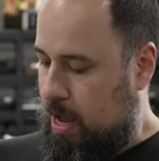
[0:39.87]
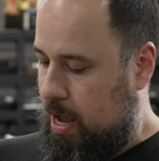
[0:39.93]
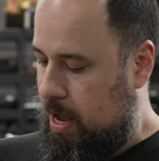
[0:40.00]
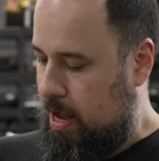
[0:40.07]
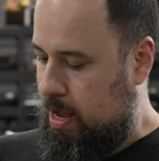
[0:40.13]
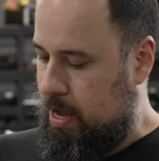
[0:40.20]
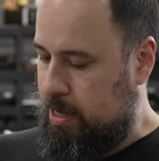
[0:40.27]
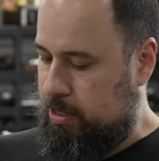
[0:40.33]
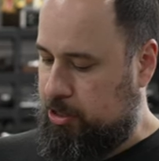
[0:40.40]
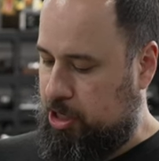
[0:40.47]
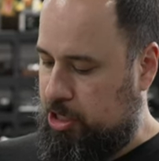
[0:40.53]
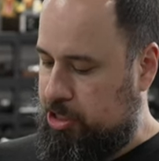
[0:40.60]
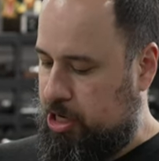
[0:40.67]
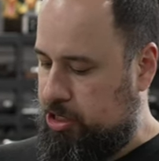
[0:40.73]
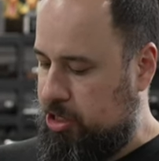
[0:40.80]
Uh,
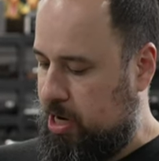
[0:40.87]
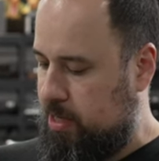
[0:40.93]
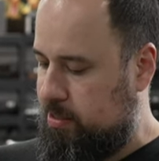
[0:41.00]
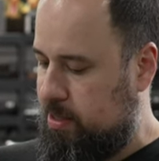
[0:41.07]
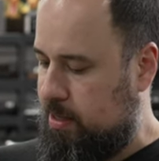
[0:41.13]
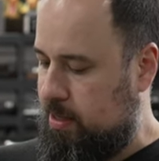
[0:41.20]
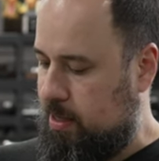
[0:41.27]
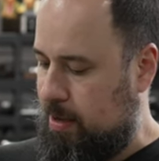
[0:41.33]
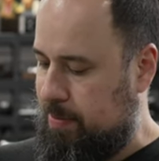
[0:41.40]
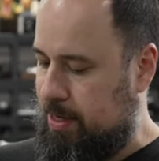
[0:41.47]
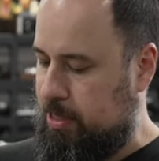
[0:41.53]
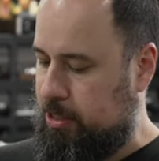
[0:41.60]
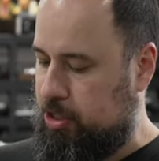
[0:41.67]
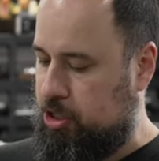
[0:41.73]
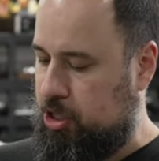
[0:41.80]
J.J. Johnson, the
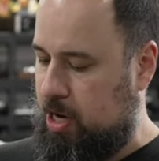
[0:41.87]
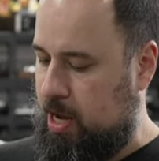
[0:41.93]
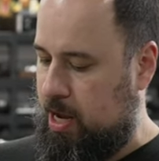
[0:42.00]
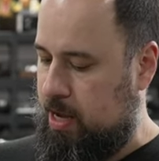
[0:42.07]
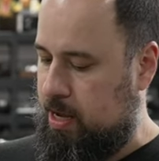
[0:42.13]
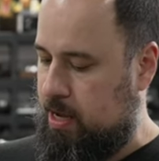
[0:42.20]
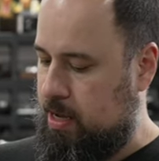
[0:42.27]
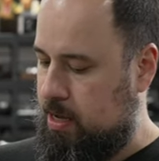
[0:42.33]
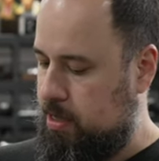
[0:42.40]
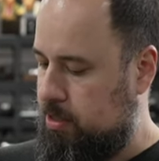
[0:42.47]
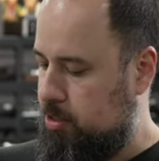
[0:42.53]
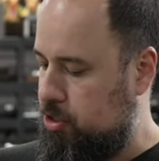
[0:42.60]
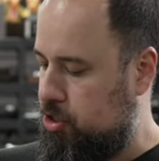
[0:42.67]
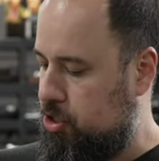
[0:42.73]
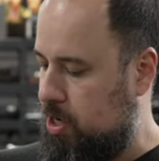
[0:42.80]
eminent J.
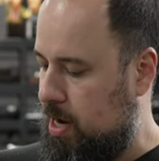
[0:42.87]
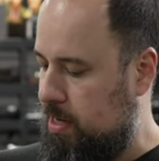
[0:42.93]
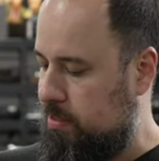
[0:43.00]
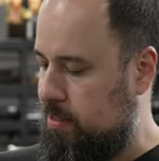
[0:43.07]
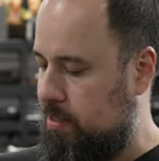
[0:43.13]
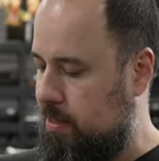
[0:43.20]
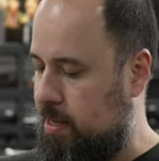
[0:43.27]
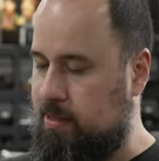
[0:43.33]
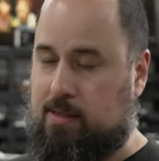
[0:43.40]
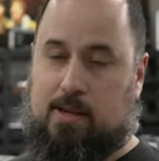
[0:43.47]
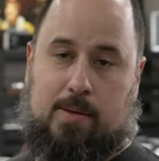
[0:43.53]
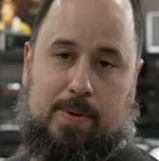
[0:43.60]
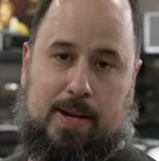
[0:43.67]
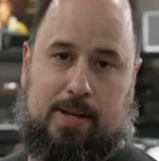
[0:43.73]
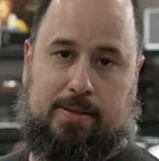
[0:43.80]
Johnson. That's
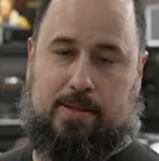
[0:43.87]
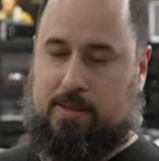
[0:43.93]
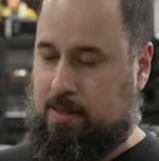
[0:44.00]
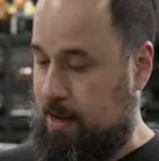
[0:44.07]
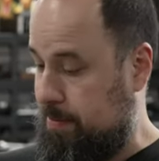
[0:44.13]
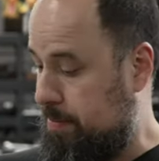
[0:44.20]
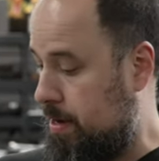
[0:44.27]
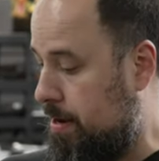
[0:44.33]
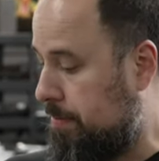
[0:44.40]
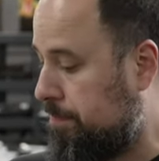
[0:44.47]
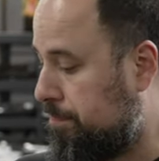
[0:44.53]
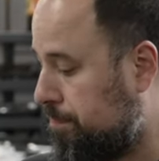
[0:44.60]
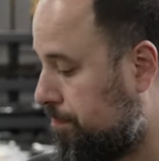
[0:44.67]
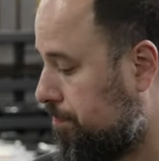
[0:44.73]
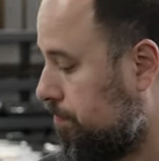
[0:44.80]
coming out the same day,
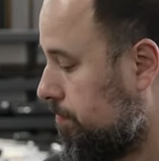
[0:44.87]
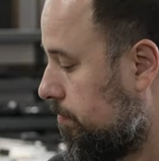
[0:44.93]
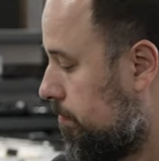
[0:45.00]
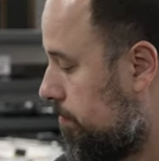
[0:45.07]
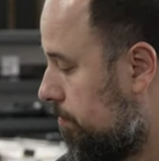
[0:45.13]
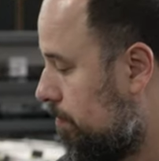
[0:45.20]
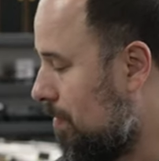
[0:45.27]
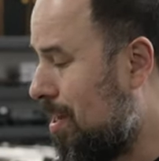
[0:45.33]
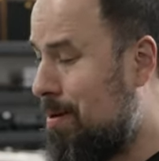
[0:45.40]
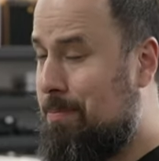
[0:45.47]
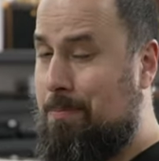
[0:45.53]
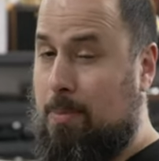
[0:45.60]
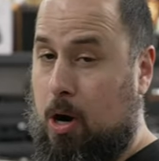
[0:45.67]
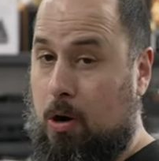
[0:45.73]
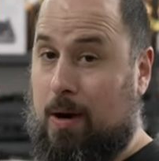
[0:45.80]

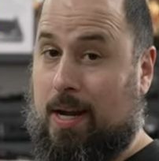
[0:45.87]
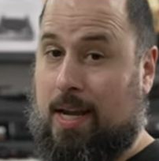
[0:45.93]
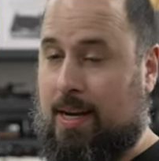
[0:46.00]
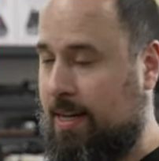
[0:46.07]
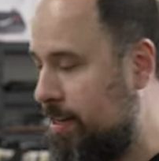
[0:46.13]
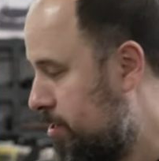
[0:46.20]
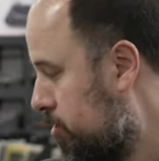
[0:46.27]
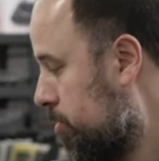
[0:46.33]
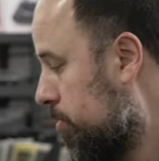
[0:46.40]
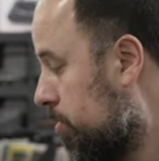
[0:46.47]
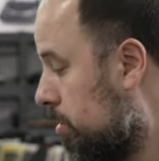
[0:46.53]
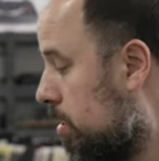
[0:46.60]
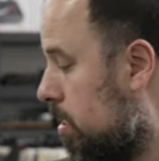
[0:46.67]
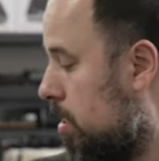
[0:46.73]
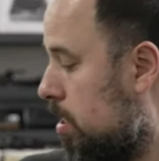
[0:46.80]
barring any
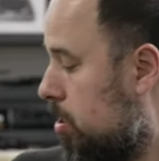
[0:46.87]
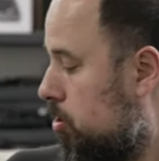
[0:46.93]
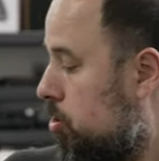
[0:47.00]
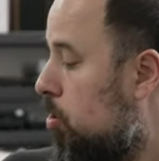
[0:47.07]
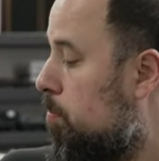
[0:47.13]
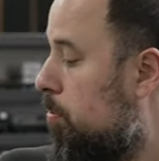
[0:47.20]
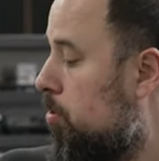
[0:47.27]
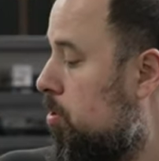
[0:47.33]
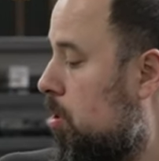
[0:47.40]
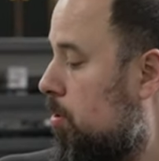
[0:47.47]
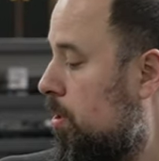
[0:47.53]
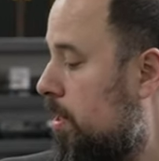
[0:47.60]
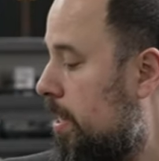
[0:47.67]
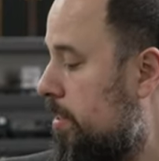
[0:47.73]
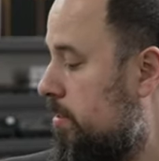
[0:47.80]
issues. So Blue
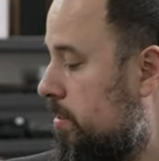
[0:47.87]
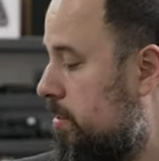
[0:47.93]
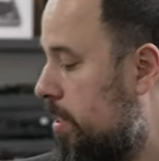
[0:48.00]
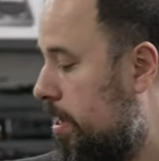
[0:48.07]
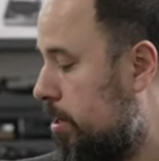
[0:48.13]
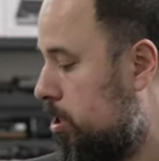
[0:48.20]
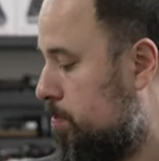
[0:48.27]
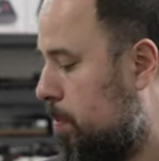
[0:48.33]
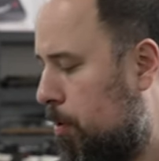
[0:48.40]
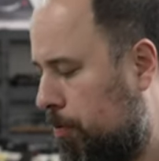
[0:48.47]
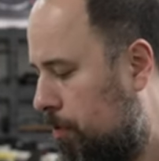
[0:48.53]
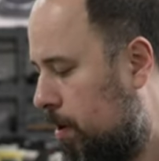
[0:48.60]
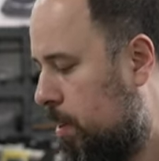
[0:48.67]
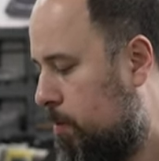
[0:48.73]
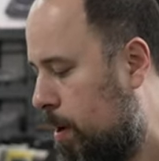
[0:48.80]
Note classic titles, both
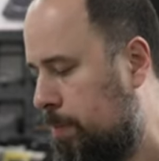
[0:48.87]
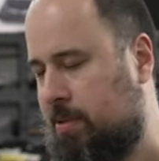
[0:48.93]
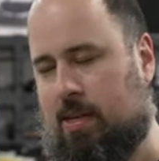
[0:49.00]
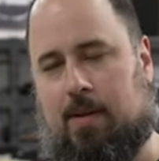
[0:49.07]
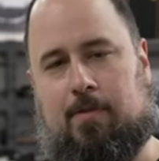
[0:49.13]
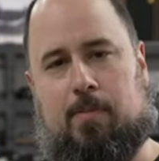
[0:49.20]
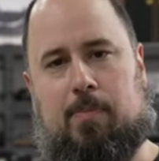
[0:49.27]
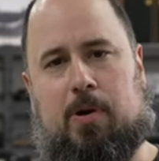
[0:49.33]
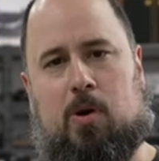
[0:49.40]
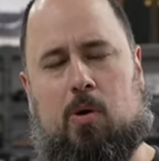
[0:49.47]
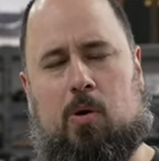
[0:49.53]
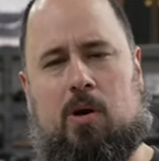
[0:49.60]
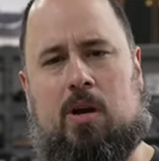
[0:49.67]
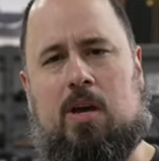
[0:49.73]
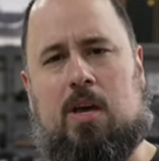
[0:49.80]
are on the website for
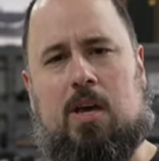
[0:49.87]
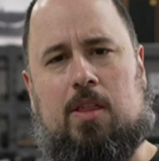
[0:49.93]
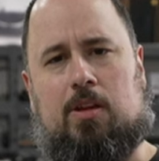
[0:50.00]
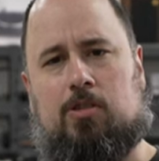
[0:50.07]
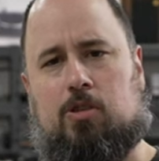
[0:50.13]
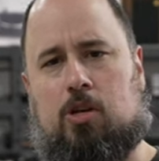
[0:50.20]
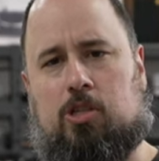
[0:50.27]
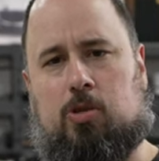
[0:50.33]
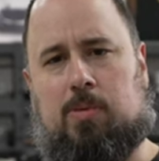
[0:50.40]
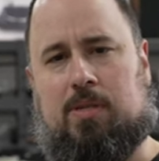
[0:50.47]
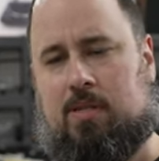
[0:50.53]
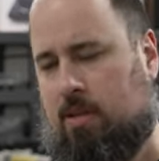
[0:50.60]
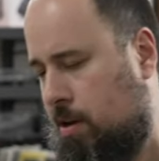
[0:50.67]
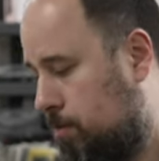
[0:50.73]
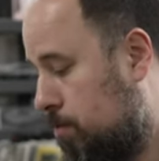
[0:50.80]
pre-order. There's also a
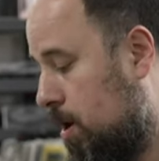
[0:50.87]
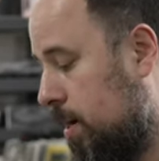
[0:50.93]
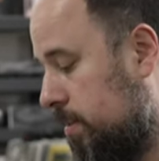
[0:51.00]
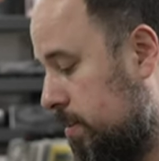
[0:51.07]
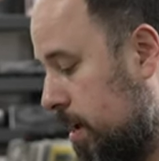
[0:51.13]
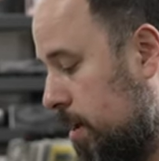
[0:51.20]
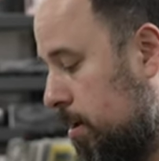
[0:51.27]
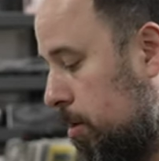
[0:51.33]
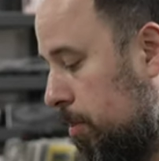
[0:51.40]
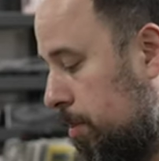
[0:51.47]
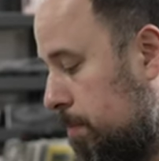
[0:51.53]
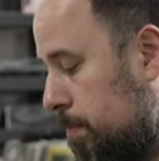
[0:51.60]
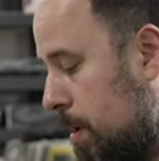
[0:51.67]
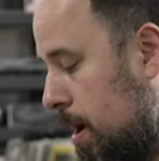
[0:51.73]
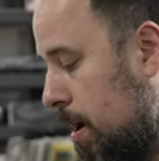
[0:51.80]
Sun Ra title,
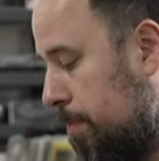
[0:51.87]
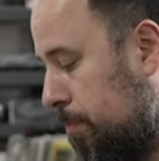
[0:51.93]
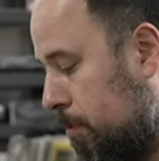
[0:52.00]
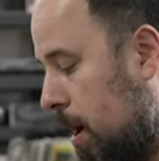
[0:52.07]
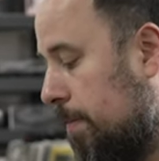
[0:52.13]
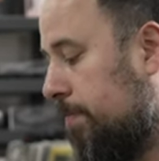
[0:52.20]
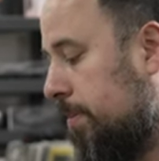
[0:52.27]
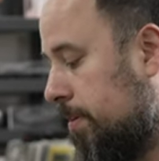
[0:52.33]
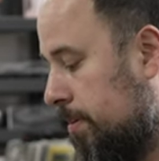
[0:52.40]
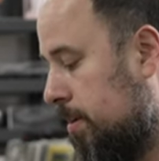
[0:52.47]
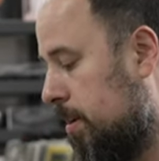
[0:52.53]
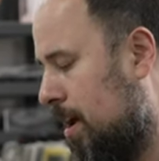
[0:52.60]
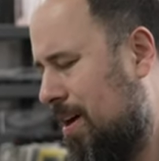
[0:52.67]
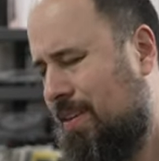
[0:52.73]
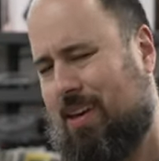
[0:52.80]
uh, Prophet.
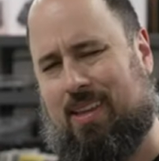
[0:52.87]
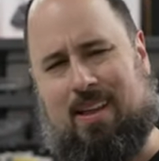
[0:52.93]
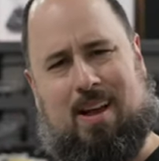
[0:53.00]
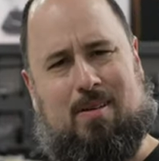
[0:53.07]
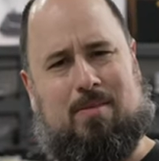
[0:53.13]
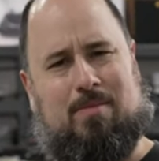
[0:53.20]
I think